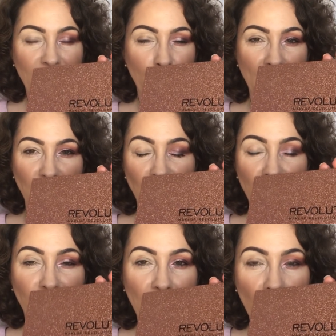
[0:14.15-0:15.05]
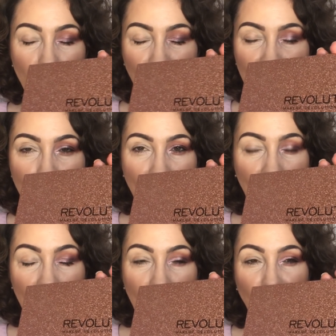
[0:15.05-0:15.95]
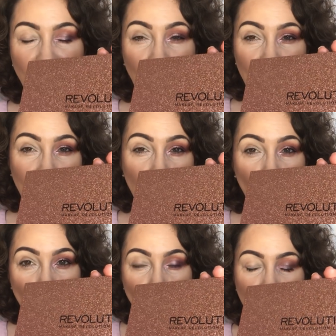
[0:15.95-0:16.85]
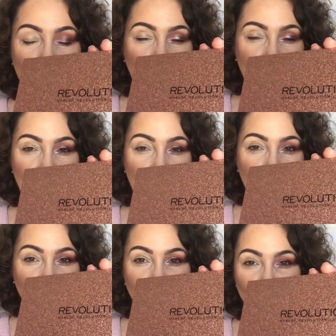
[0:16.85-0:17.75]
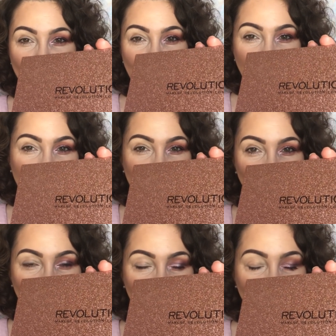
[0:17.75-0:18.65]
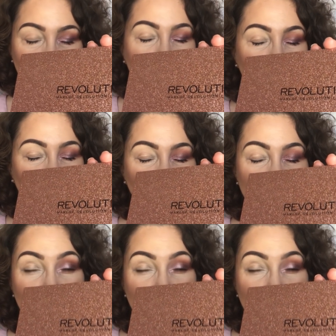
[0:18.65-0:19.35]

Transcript: have mentioned the VIP palette, which has the gold glitter lid, so many times. I just